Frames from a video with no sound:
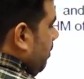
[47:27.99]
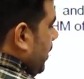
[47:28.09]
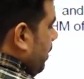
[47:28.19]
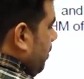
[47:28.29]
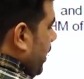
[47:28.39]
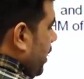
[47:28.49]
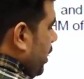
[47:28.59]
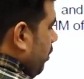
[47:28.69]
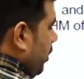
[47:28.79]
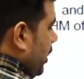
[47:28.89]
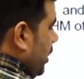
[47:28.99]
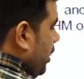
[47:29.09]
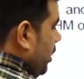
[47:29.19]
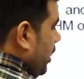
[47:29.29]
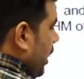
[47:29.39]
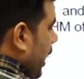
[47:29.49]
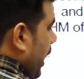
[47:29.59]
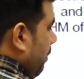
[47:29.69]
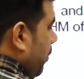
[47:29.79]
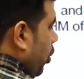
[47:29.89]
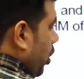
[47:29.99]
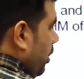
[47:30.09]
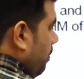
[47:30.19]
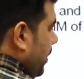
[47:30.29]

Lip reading: Perpendicular upon